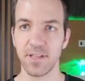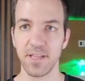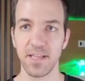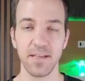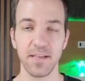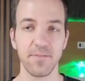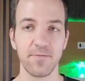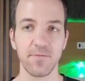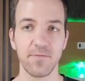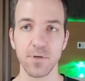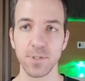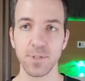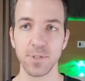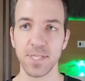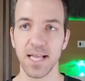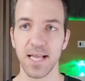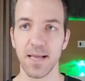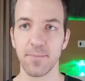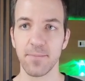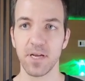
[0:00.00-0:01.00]
the first
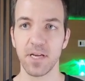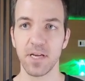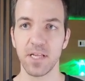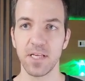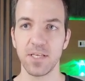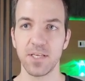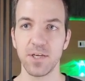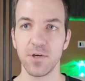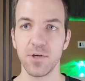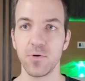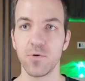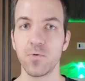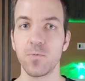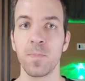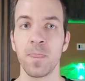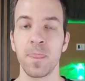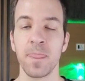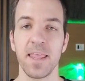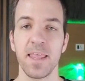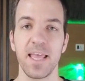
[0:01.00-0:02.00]
thing I'm going to
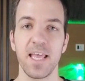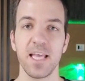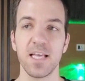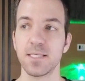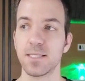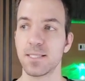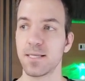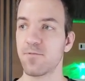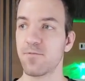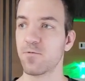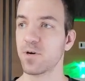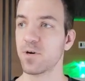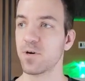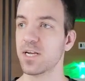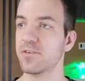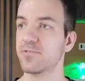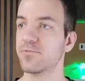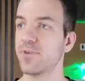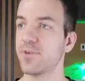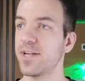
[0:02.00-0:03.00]
do is if we're going
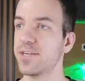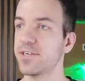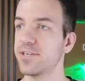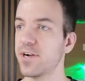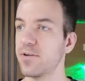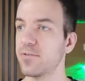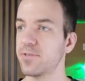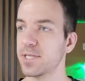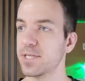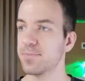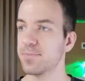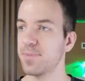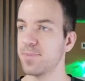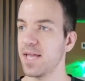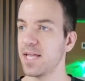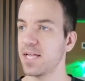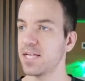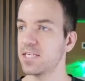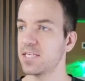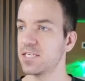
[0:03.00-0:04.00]
to render out
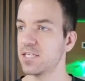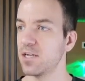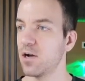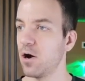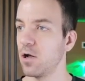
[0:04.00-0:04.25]
page,